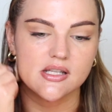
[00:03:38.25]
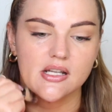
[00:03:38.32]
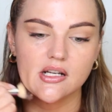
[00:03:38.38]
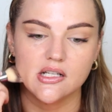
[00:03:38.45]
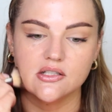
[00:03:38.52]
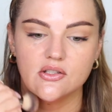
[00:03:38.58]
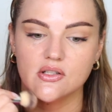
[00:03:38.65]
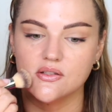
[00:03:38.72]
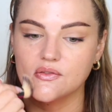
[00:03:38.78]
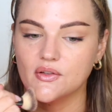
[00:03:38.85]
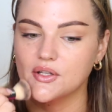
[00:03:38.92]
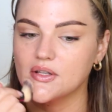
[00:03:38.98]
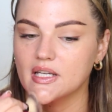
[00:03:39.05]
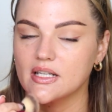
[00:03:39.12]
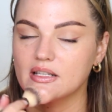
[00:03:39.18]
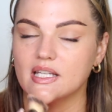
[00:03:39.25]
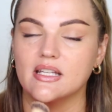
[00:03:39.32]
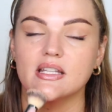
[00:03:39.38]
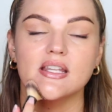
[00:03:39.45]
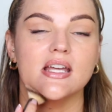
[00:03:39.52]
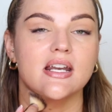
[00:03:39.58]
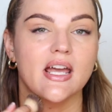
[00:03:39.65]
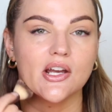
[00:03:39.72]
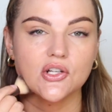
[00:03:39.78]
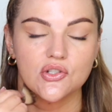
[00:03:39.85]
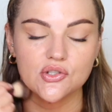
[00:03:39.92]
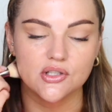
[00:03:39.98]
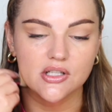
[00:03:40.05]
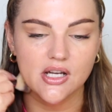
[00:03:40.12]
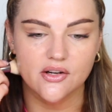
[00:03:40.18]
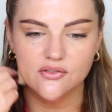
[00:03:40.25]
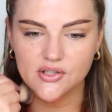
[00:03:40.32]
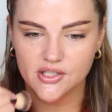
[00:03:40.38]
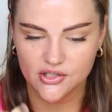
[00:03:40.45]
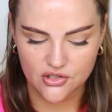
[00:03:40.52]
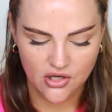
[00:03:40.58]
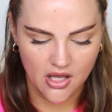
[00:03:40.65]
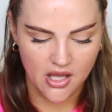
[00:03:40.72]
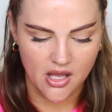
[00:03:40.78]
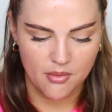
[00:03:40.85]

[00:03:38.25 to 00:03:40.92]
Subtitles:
that I just feel like need that extra coverage.